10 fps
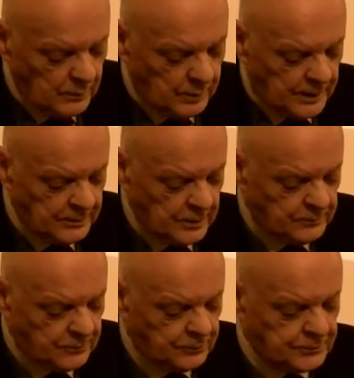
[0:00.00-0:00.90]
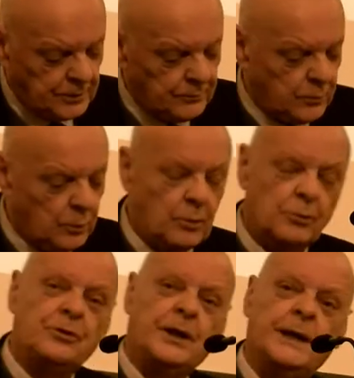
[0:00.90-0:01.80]
by first and
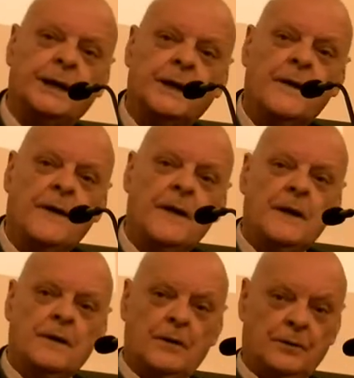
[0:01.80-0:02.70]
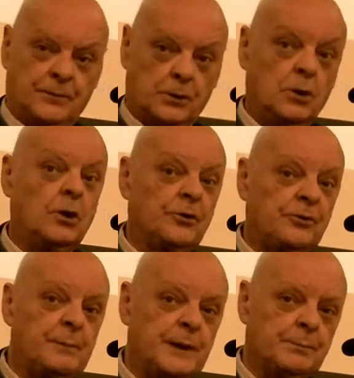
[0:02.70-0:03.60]
foremost saying that for
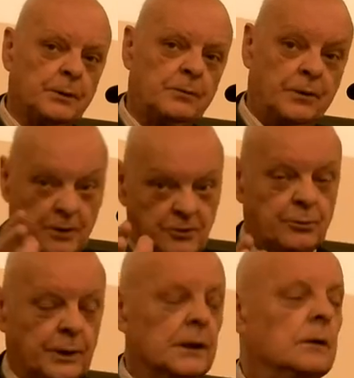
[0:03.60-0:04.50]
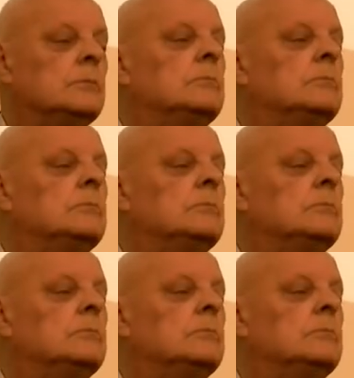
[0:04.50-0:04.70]
God's people, for Israel,